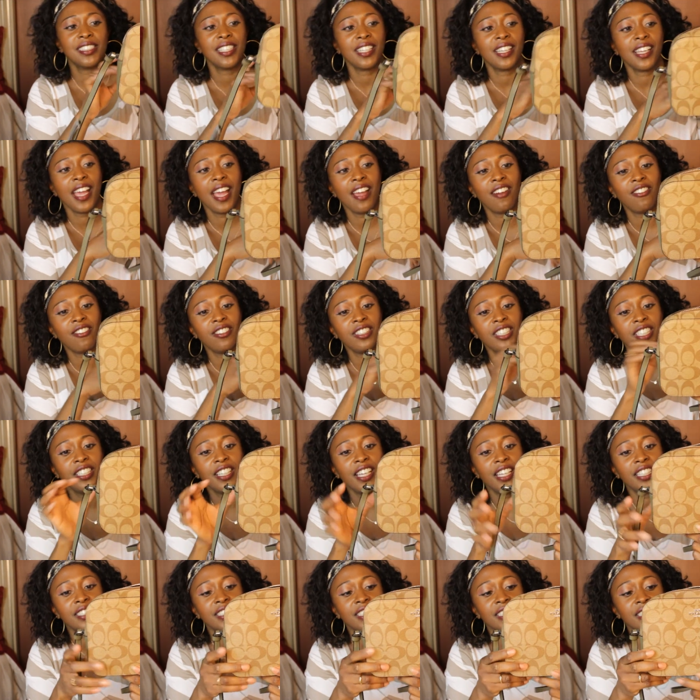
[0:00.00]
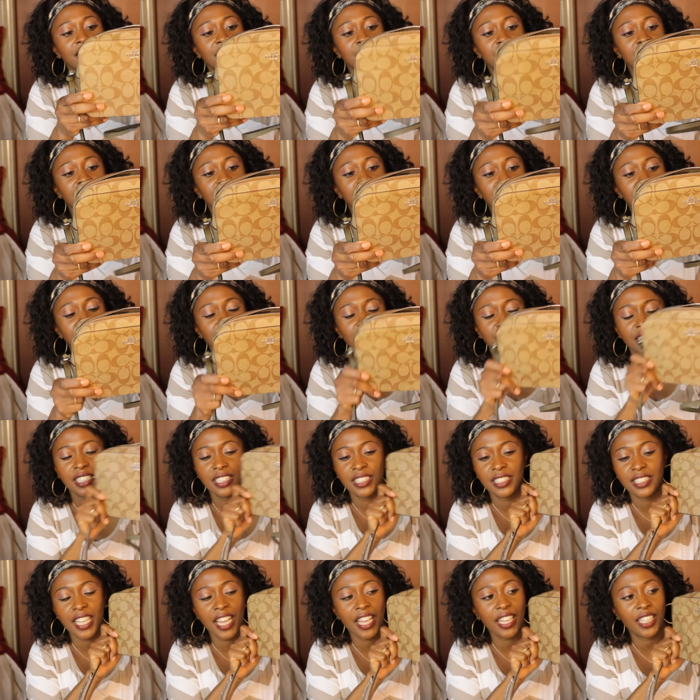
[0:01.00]
think? I really like this. This is
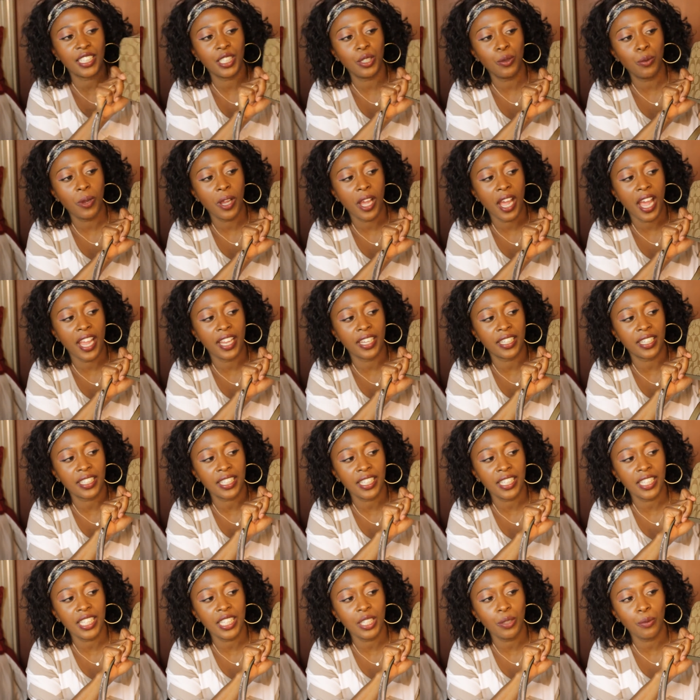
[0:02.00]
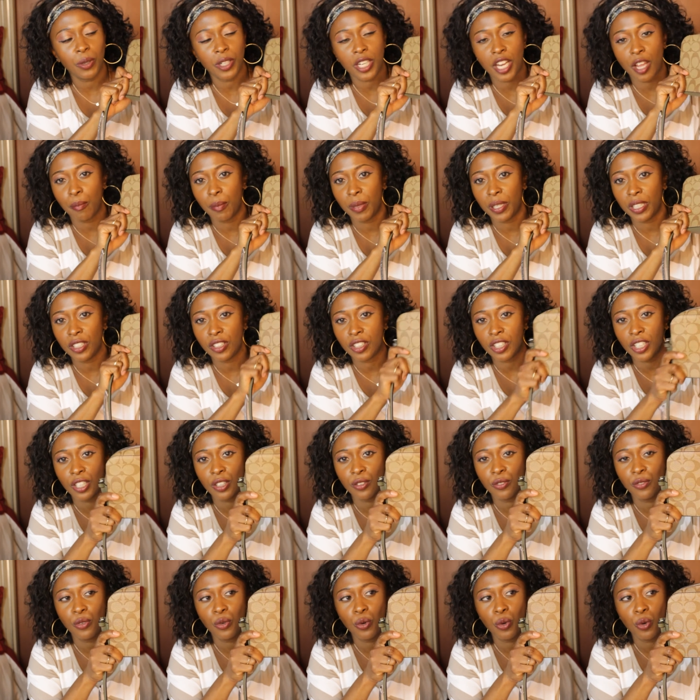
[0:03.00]
exactly what I need, what I've been
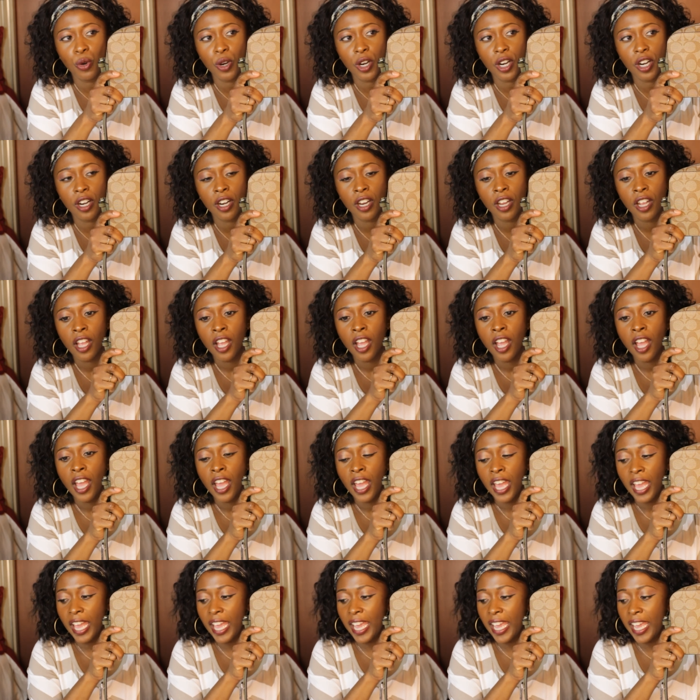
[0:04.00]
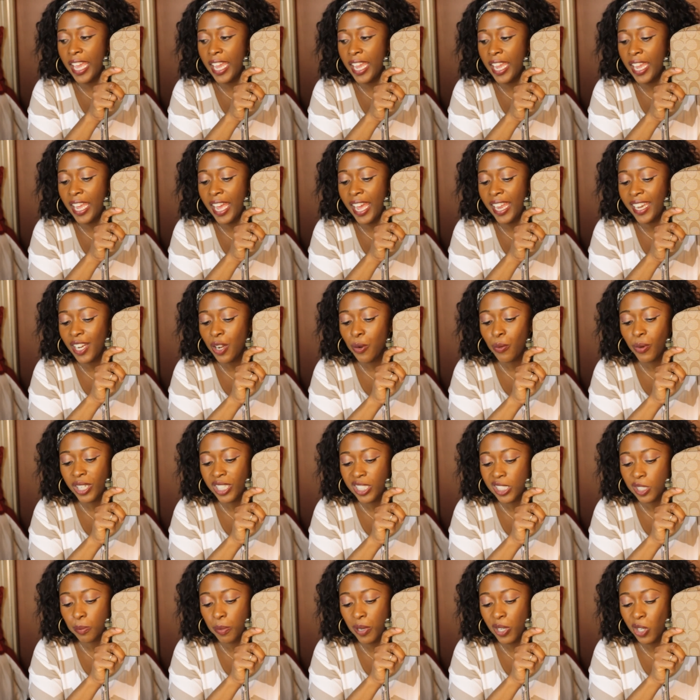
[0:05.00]
looking for. And I didn't want
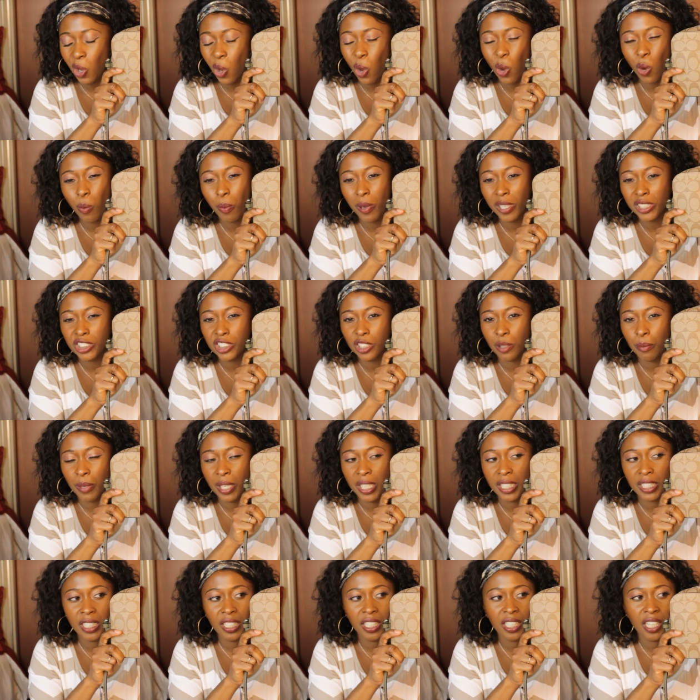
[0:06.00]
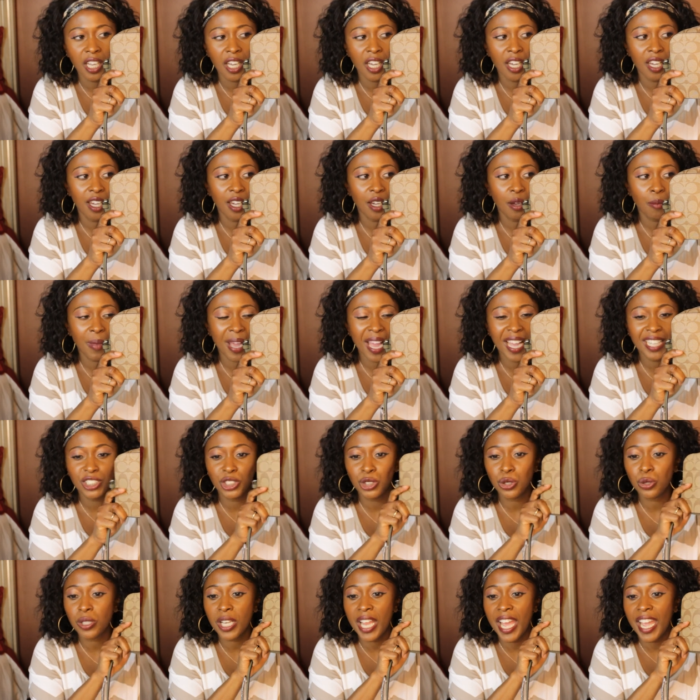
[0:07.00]
to spend a whole bunch of money. Um, I
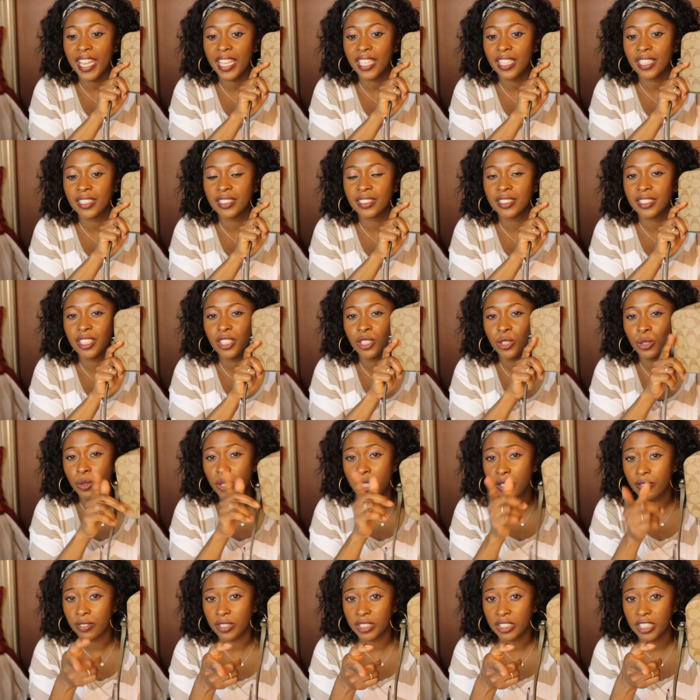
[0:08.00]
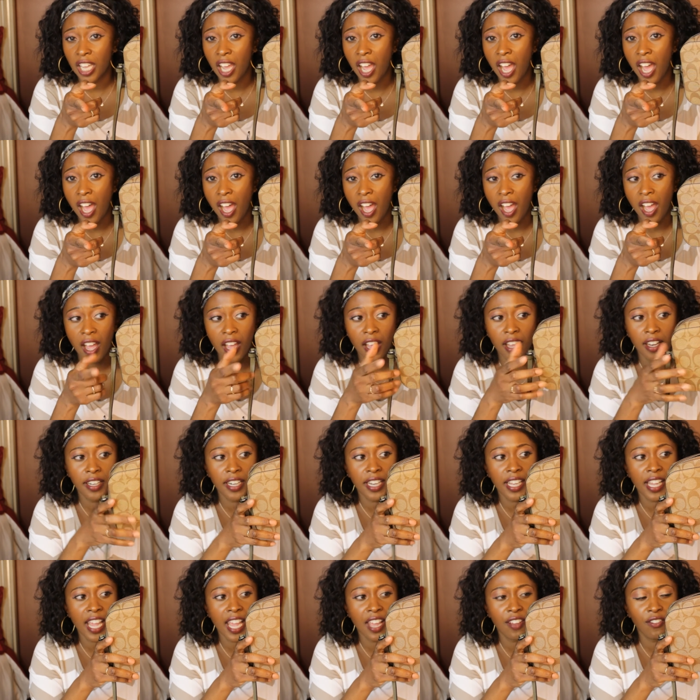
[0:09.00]
do like the Louis Vuitton.
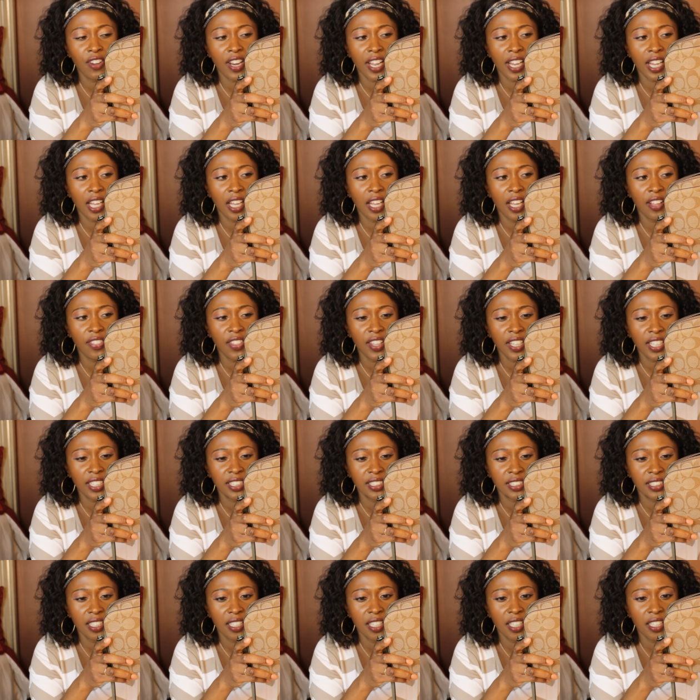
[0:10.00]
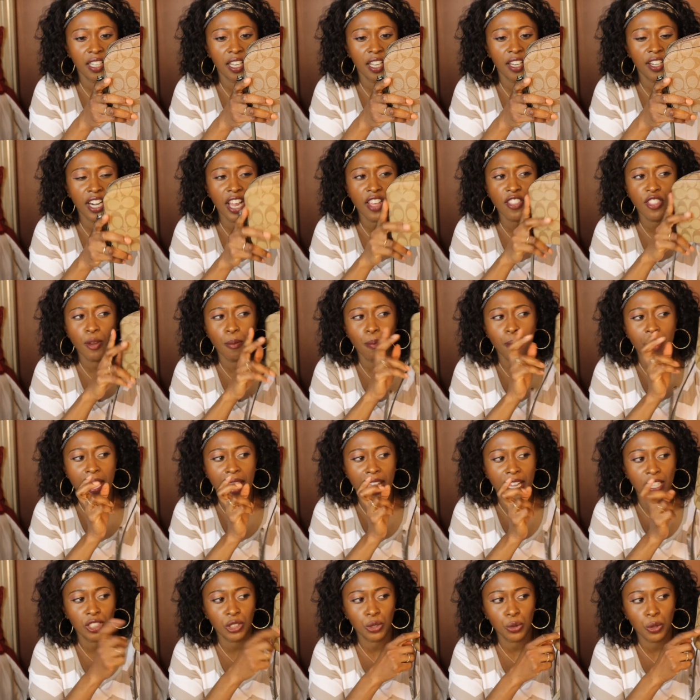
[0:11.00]
They have like a, I think it's a another
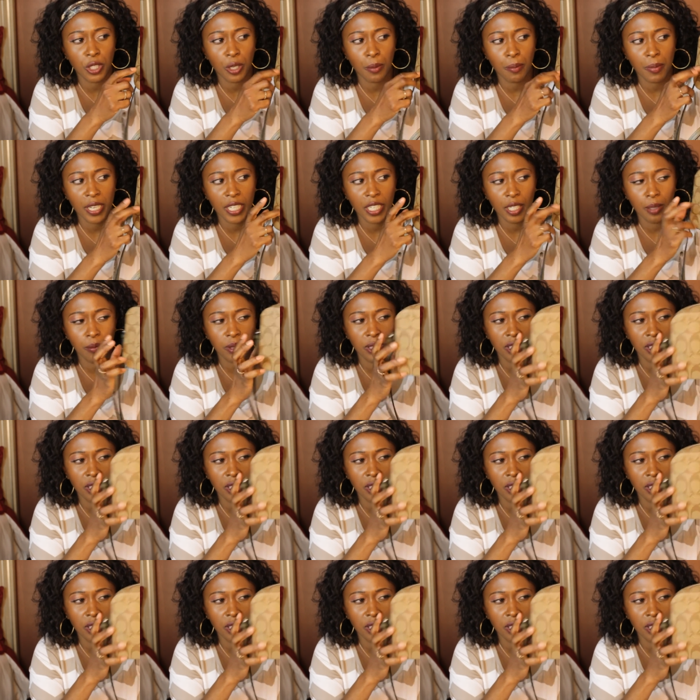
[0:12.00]
bag sort of made up